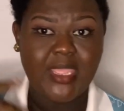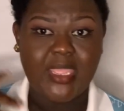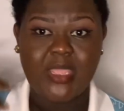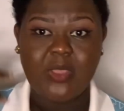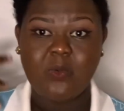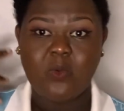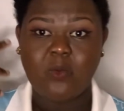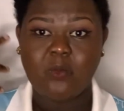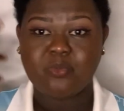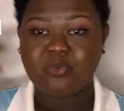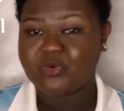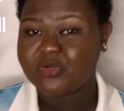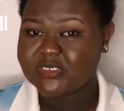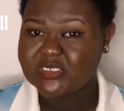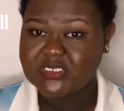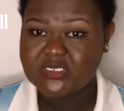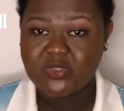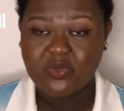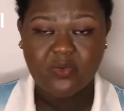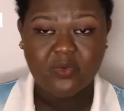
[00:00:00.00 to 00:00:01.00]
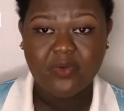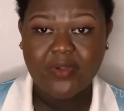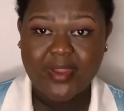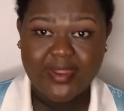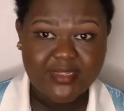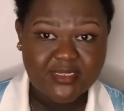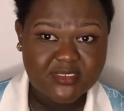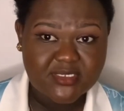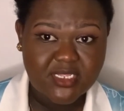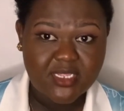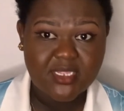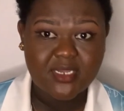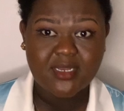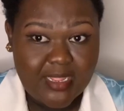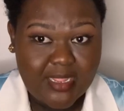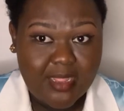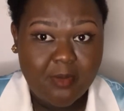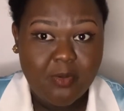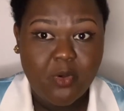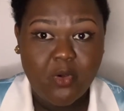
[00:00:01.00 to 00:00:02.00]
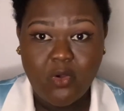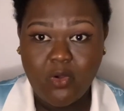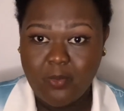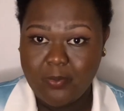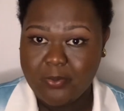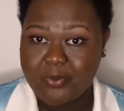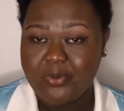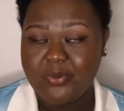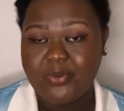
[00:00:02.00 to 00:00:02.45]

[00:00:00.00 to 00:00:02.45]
It will broaden your horizon. And I hope